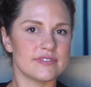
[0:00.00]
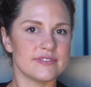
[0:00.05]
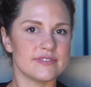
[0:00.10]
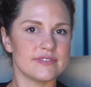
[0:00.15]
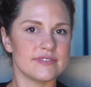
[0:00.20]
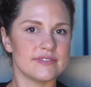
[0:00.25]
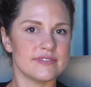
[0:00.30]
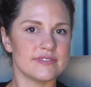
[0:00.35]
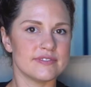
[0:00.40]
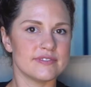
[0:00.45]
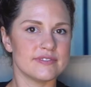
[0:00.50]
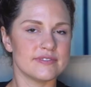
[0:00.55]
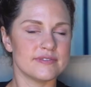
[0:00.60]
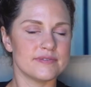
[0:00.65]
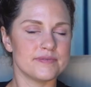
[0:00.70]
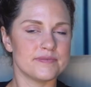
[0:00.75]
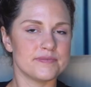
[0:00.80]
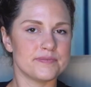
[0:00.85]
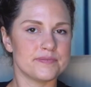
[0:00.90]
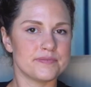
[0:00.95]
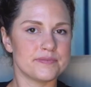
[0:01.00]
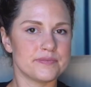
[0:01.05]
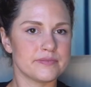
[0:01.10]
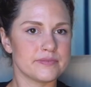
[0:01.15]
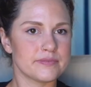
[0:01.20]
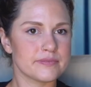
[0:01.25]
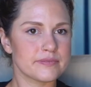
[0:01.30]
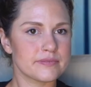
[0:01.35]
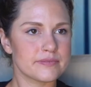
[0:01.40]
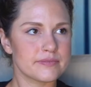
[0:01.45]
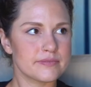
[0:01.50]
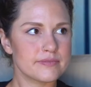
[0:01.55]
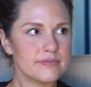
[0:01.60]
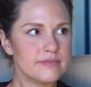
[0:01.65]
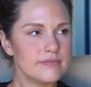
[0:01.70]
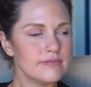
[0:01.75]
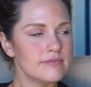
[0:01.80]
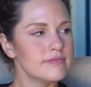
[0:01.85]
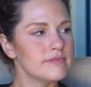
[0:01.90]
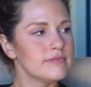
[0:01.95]

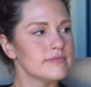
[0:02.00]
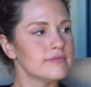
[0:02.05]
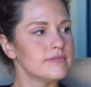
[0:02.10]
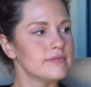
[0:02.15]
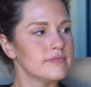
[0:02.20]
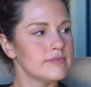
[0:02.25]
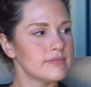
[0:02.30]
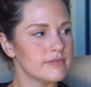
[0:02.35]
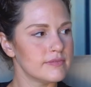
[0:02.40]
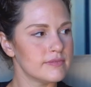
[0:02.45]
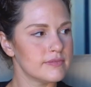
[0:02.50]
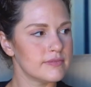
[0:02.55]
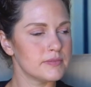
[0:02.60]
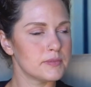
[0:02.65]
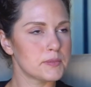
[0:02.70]
[no speech]